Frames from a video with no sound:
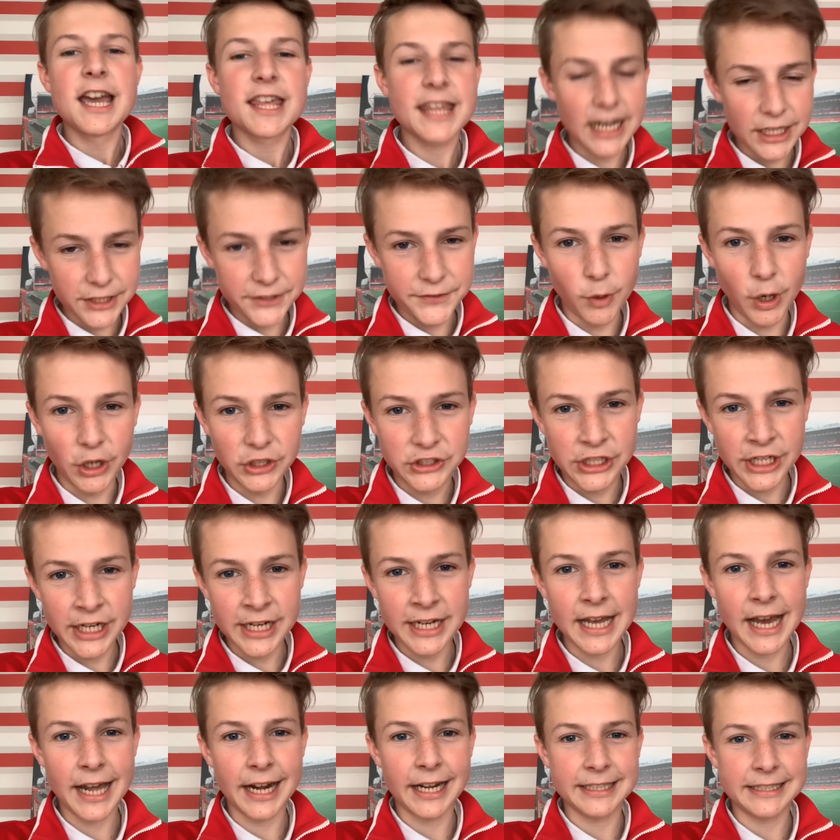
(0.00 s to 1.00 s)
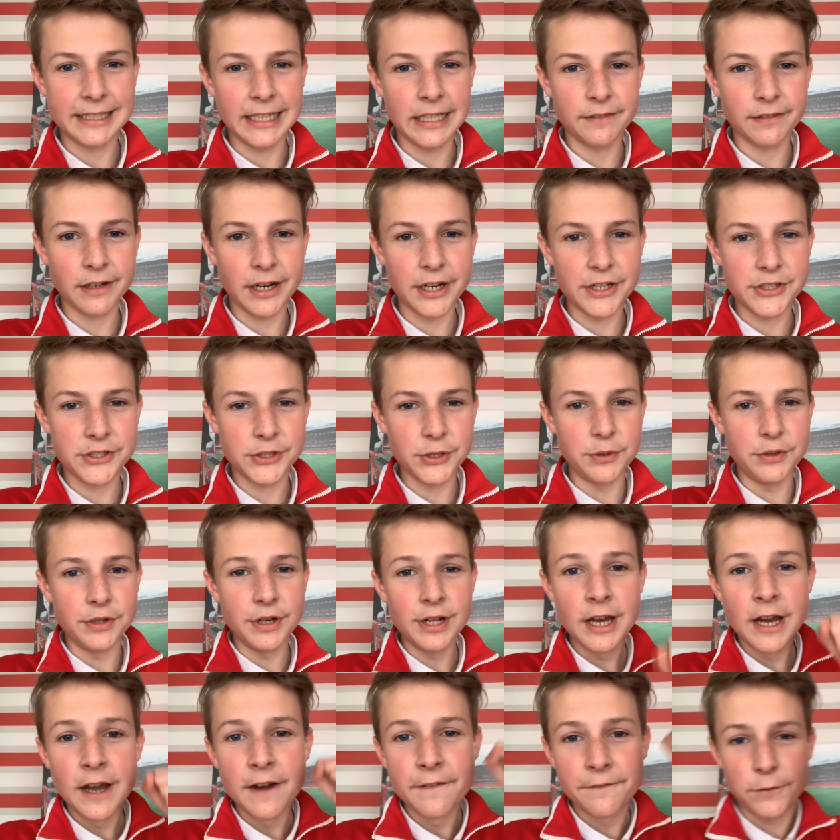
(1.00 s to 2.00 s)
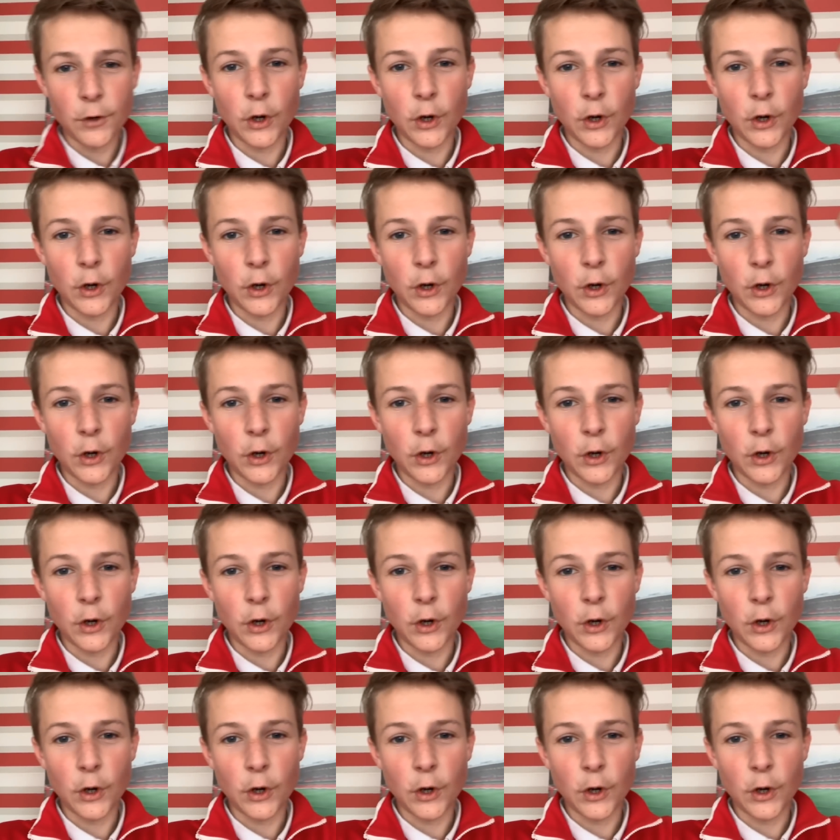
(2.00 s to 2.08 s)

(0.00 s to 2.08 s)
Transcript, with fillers: thanks for watching and I'll see you very soon.